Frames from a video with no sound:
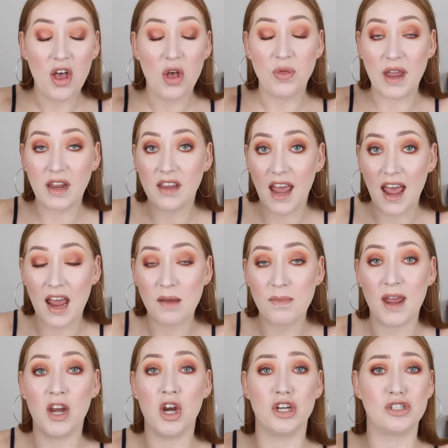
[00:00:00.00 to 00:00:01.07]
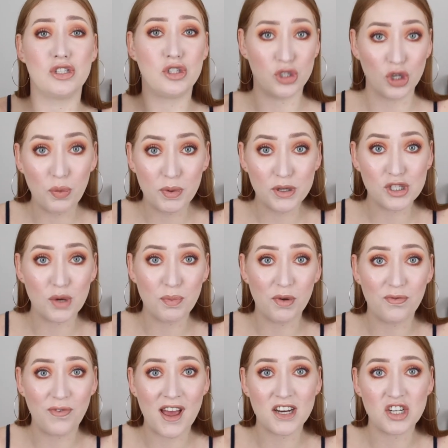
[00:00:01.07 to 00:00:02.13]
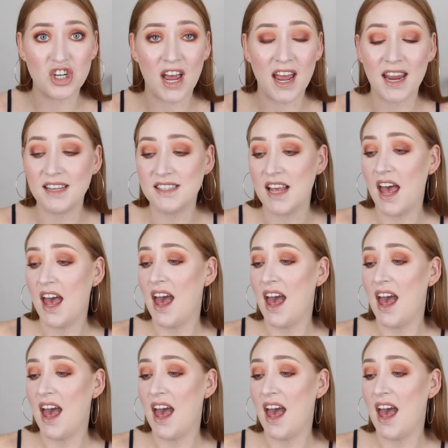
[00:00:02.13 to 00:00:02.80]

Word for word: They came in super, super fair shades.